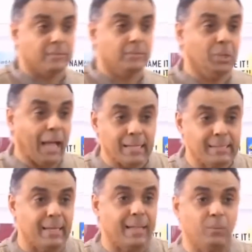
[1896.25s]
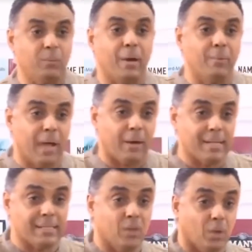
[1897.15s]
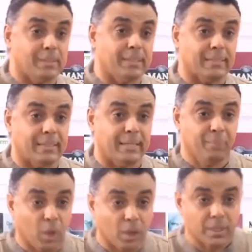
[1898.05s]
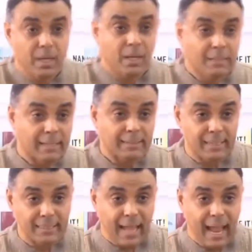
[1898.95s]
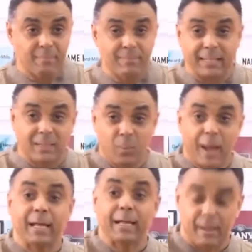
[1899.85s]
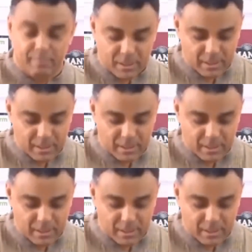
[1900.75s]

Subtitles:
You can't say that we are resting on Saturday, because that's the time that the work comes.